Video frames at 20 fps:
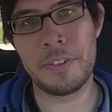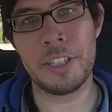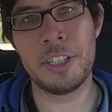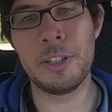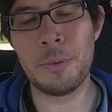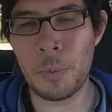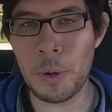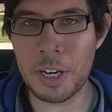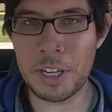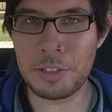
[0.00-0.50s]
you're
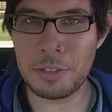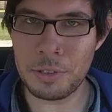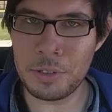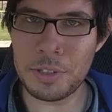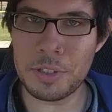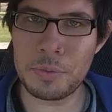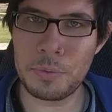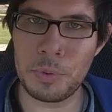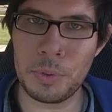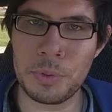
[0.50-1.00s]
going to want to do
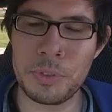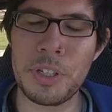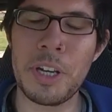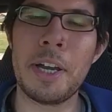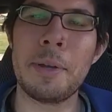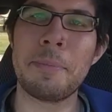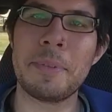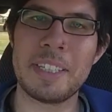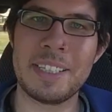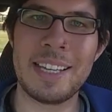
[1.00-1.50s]
this full
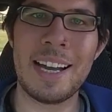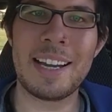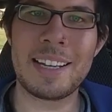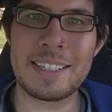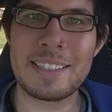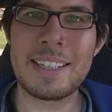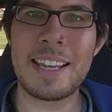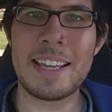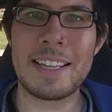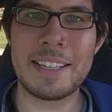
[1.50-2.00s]
time, you got to
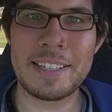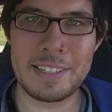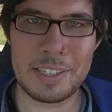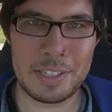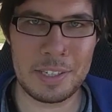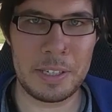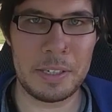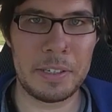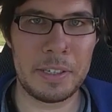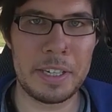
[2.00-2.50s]
take it
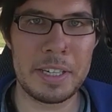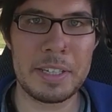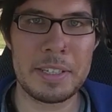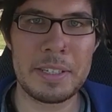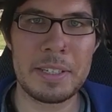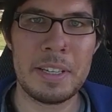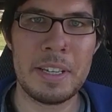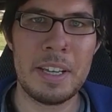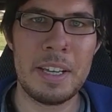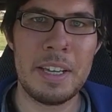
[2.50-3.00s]

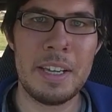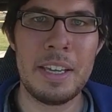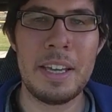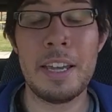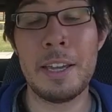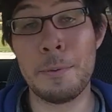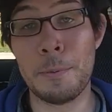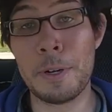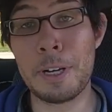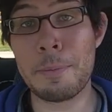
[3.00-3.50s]
serious.
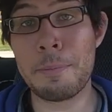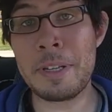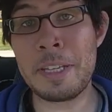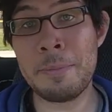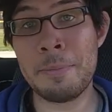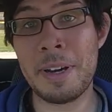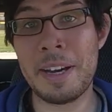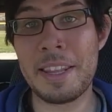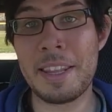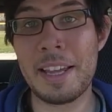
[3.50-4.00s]
And what I
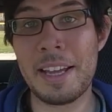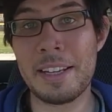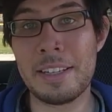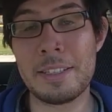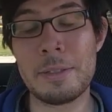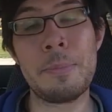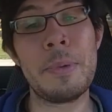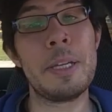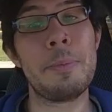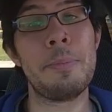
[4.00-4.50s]
mean by that
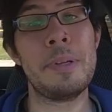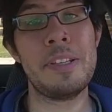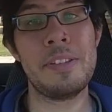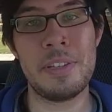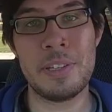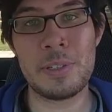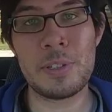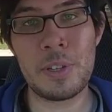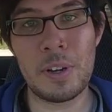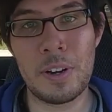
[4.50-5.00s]
is make
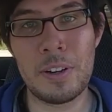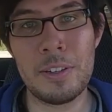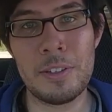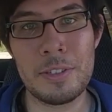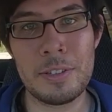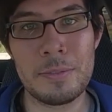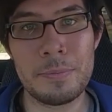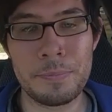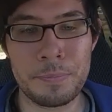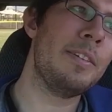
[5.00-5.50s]
business
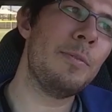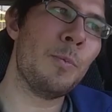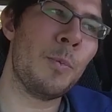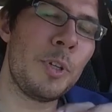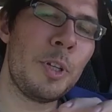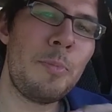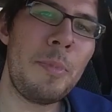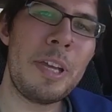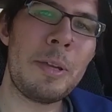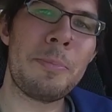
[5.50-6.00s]
cards.
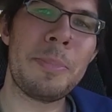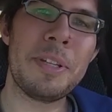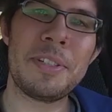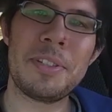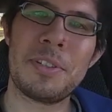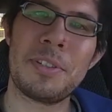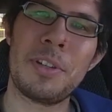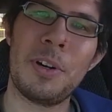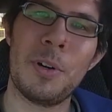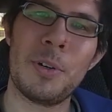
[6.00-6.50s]
When you make
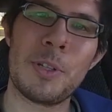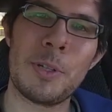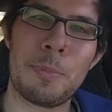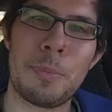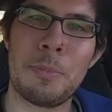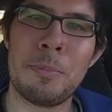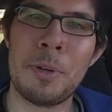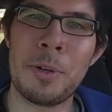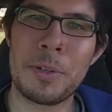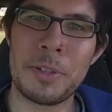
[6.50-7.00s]
business cards that
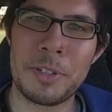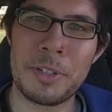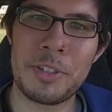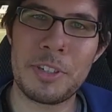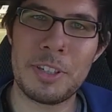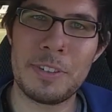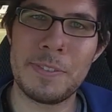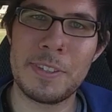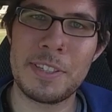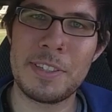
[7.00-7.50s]
promote your
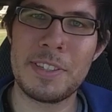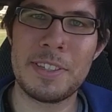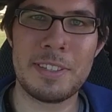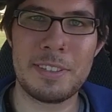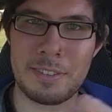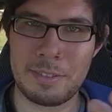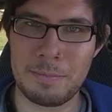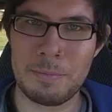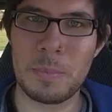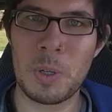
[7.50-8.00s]

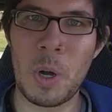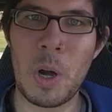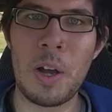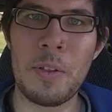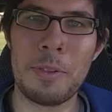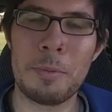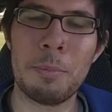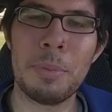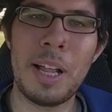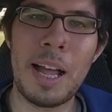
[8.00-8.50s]
services
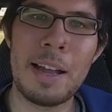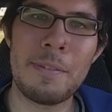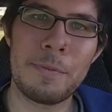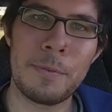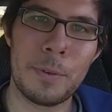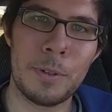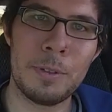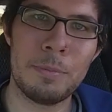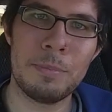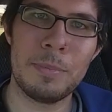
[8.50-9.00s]
on the
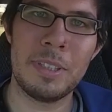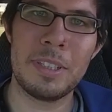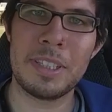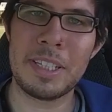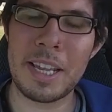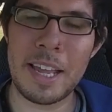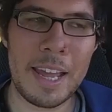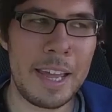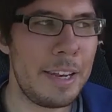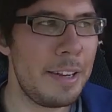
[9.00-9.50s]
platform, at
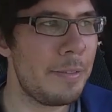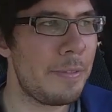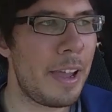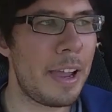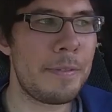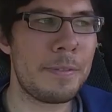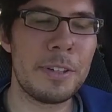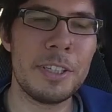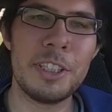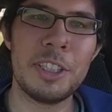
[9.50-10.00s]
the end of
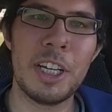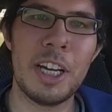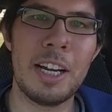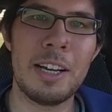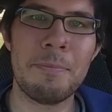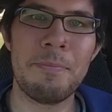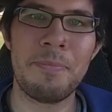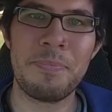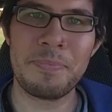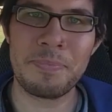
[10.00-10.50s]
every
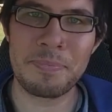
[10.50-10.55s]
job,